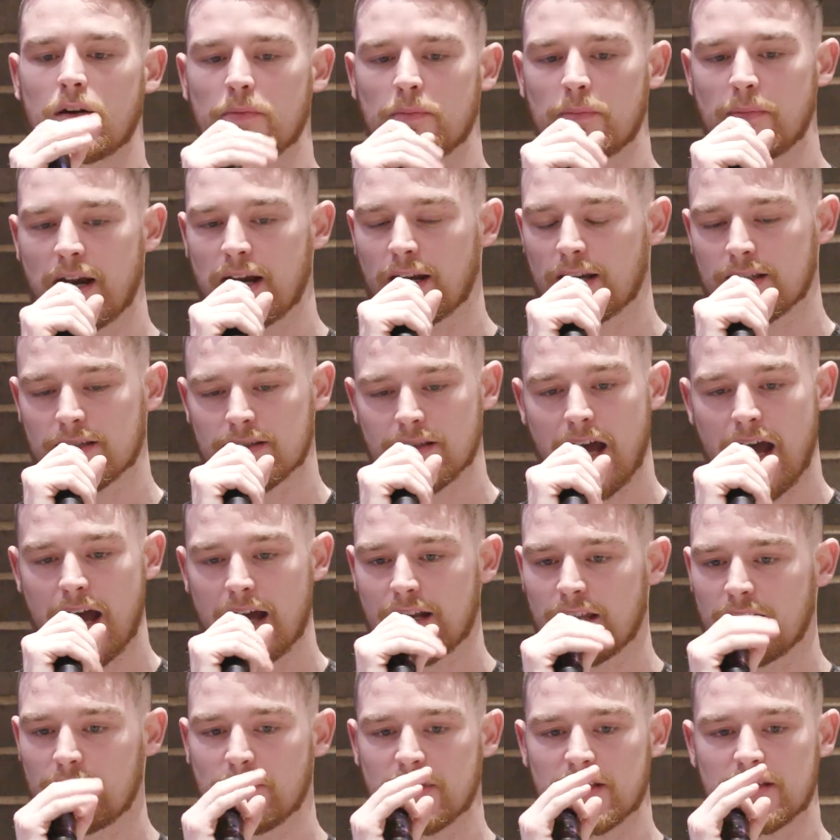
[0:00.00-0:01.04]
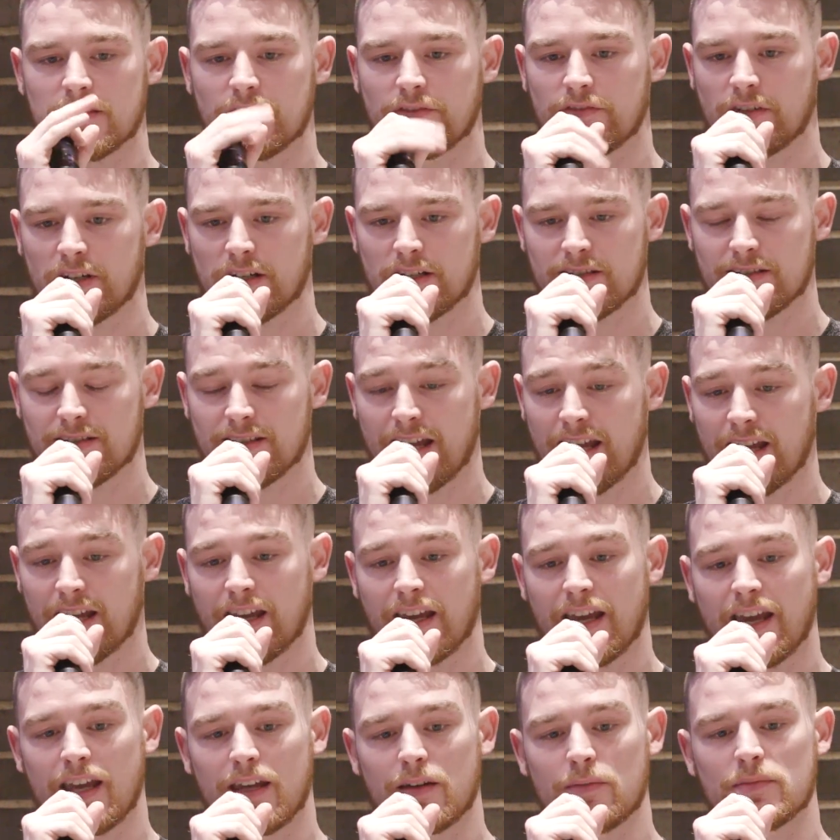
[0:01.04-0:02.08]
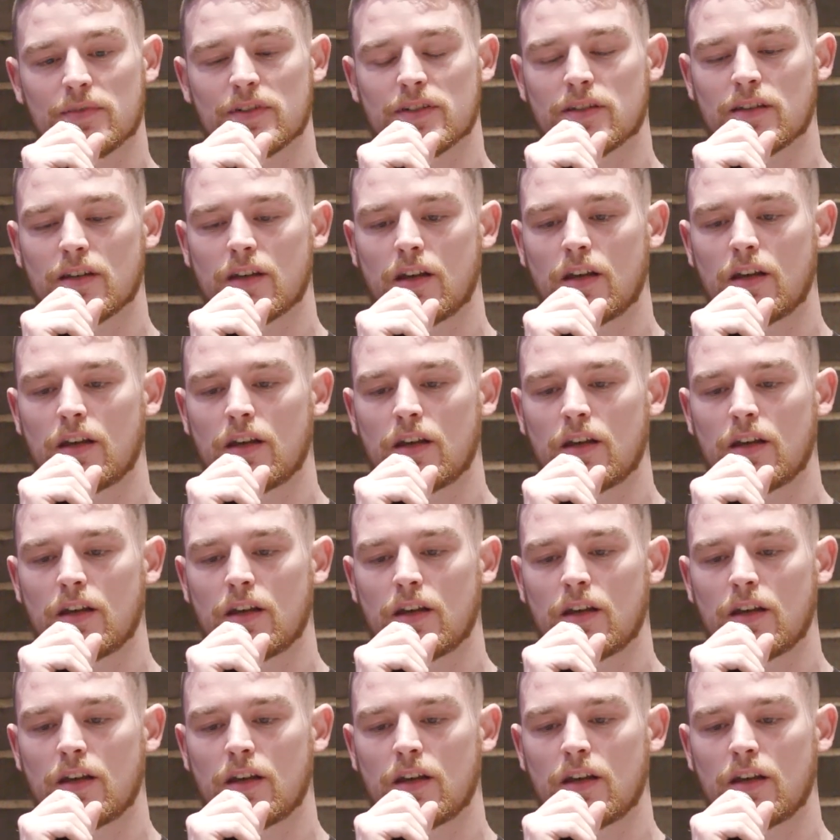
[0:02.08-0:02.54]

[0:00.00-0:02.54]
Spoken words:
Marcus Adi missed the first 10 games.